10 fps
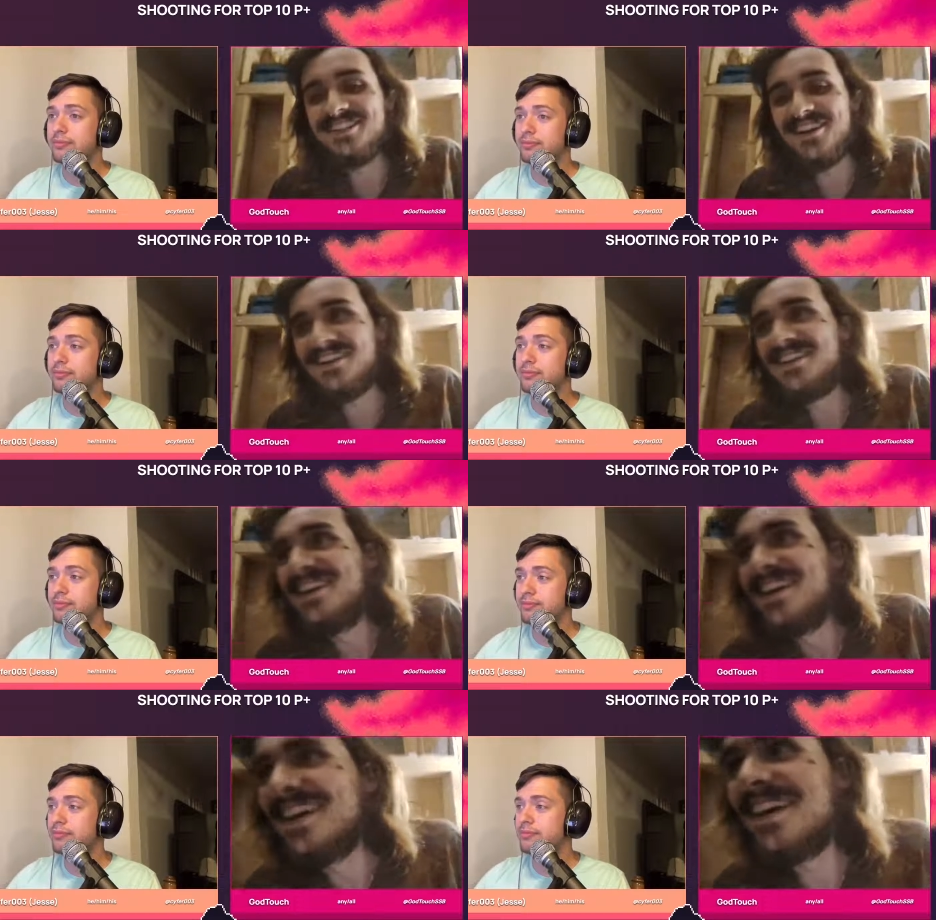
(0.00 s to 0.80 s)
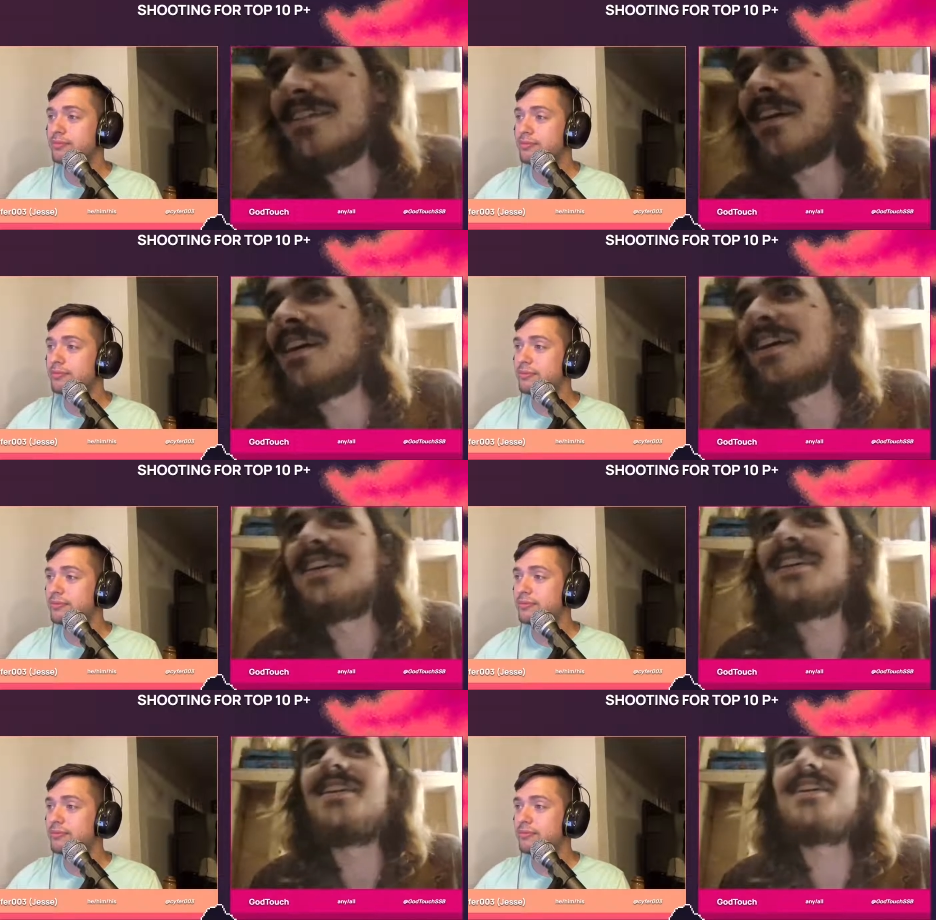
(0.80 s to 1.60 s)
Speaker 1: So,
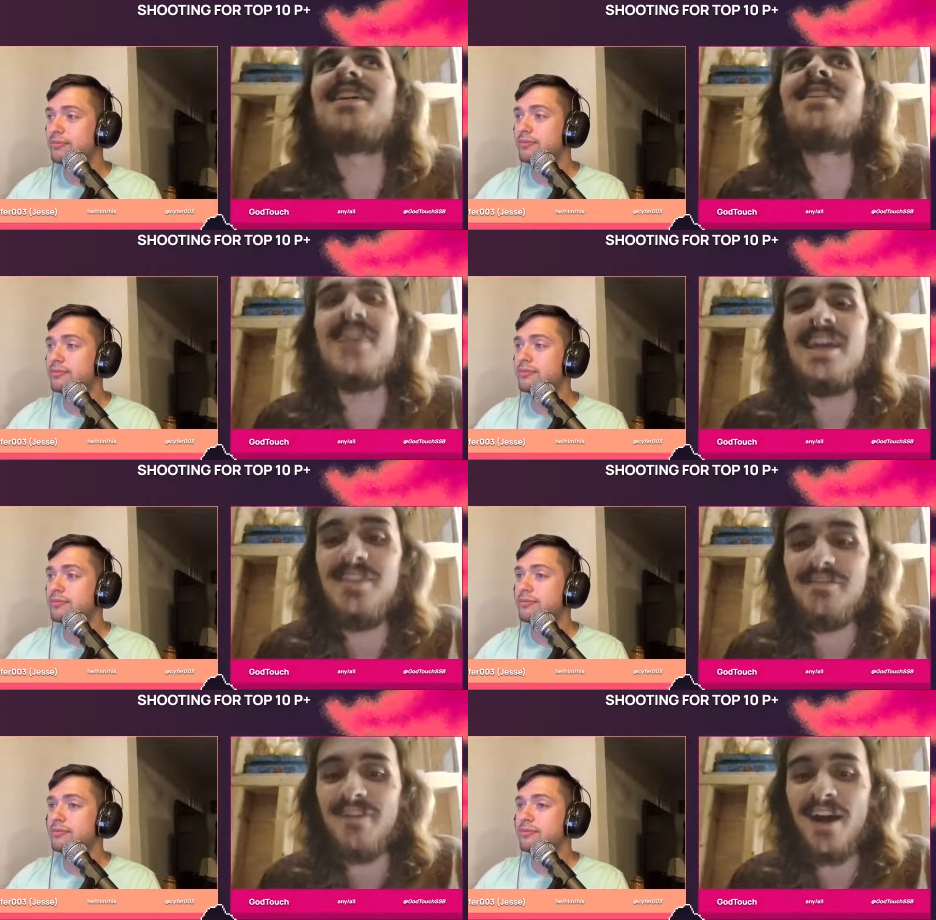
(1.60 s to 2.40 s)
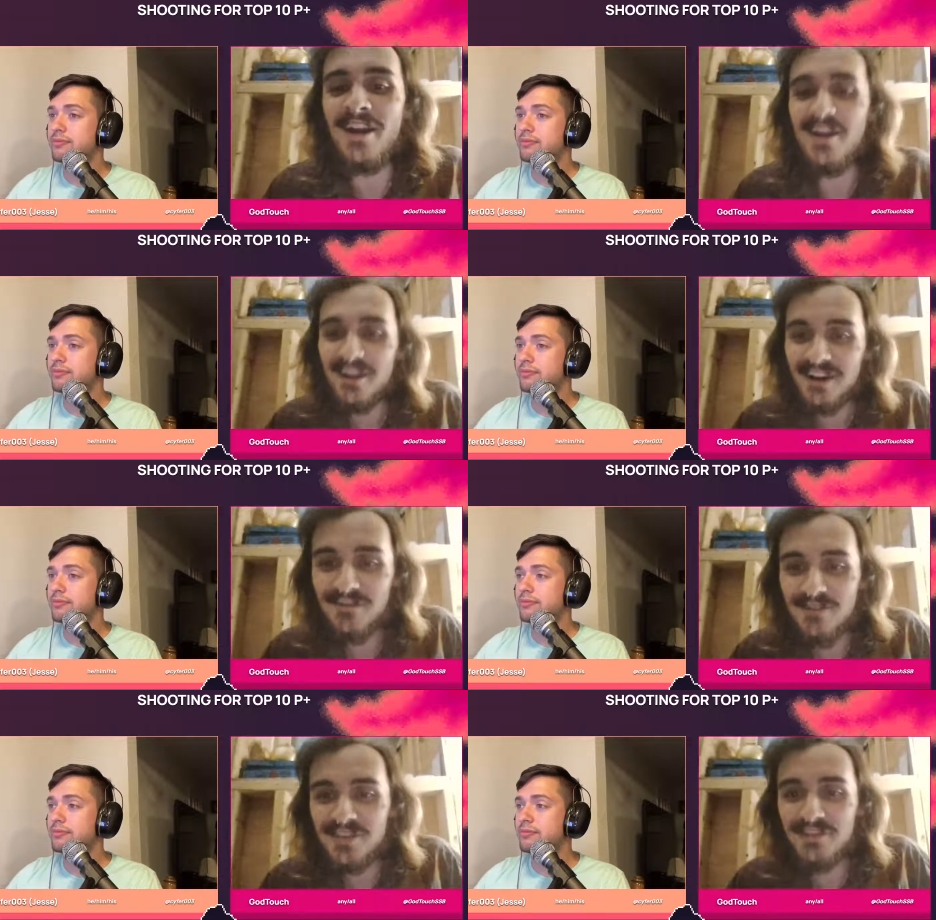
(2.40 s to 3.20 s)
uh, in in the fire,
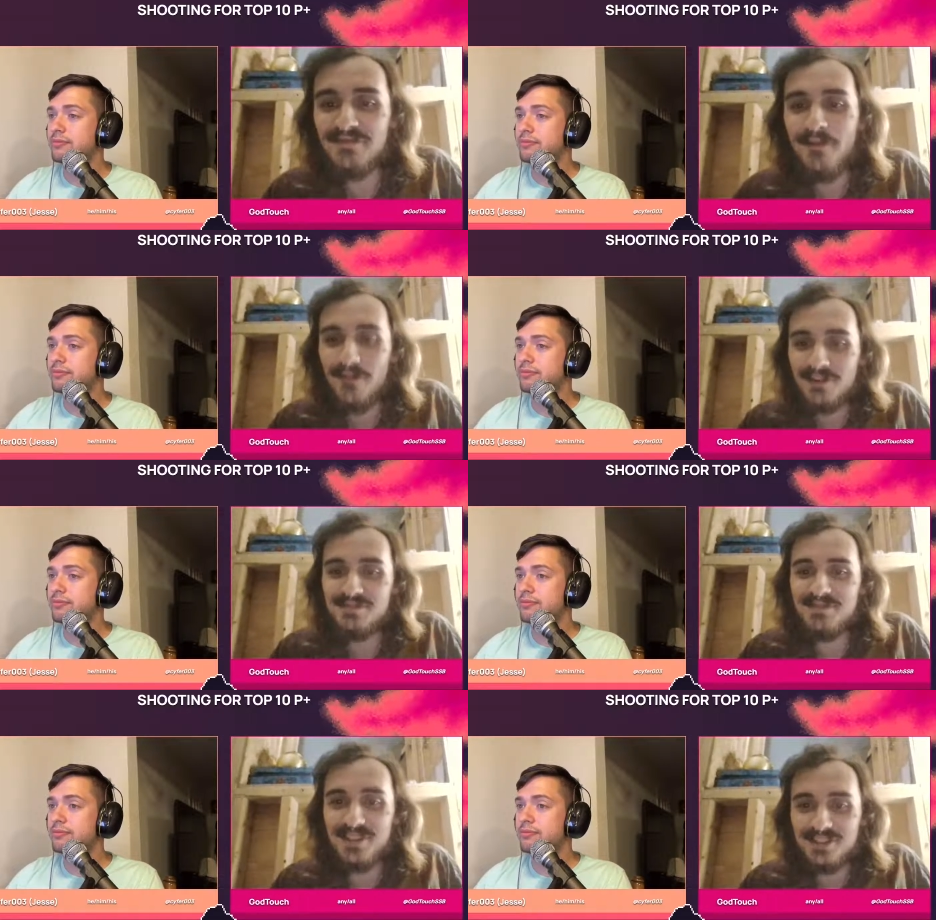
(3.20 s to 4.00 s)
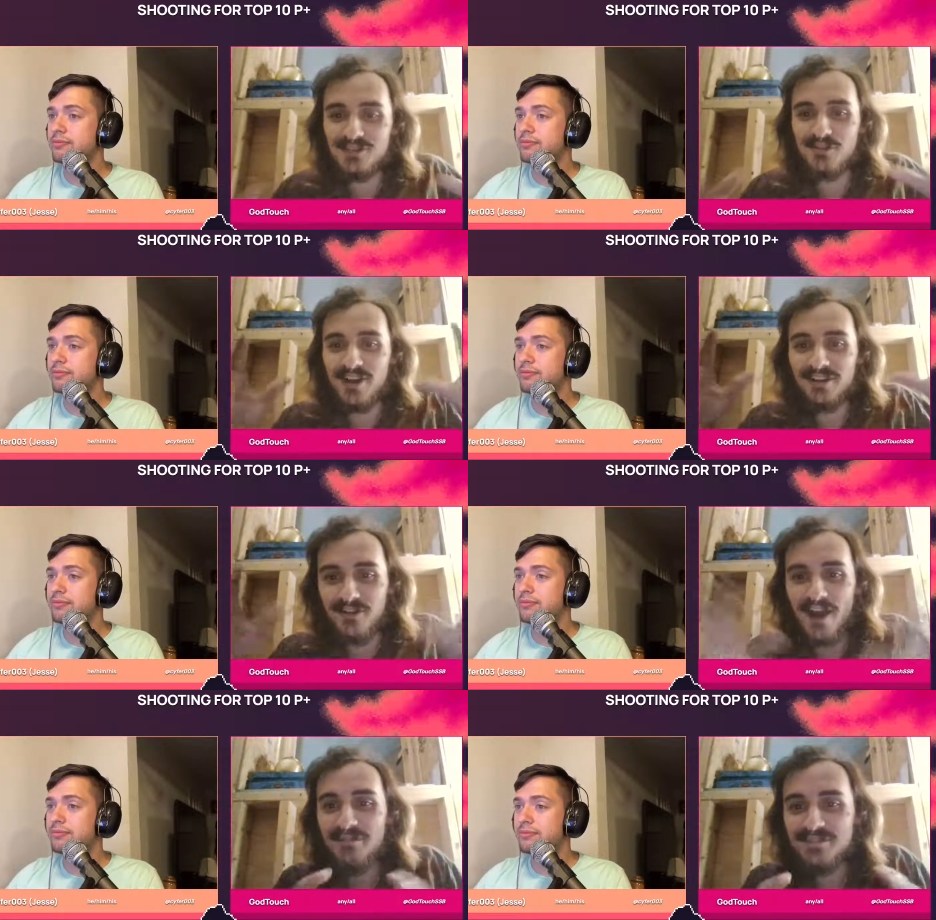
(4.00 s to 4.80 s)
in the forge, being
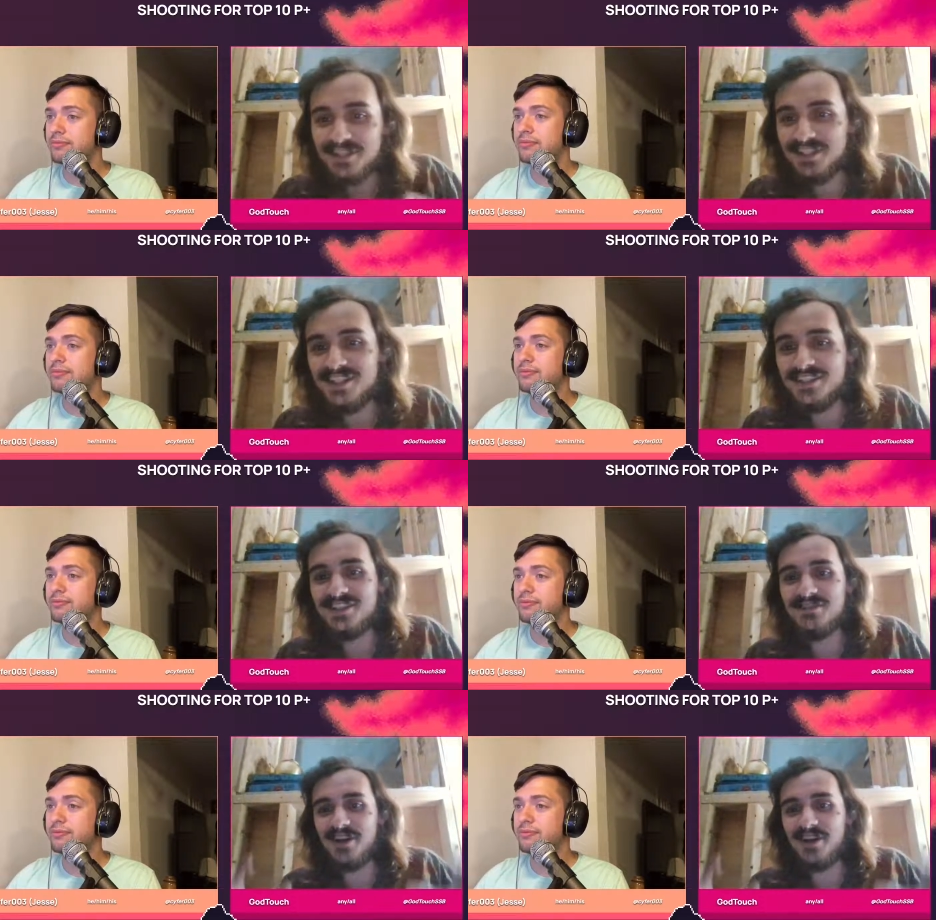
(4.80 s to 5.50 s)
cra- crafted into the